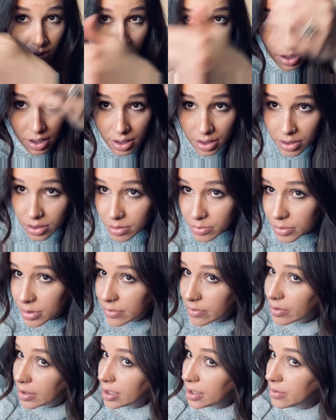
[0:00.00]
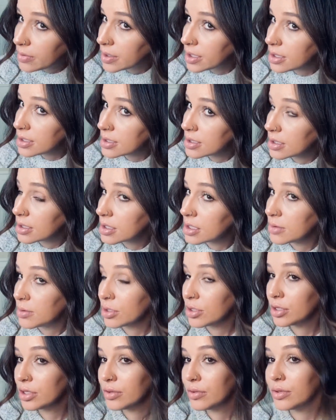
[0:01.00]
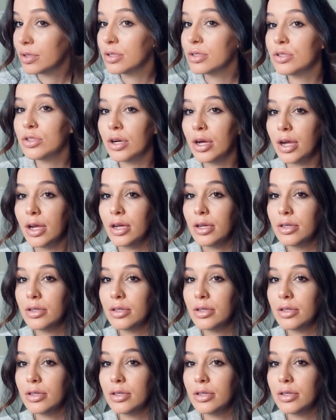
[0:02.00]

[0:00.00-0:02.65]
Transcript: And no more flyaways, especially when it's dry.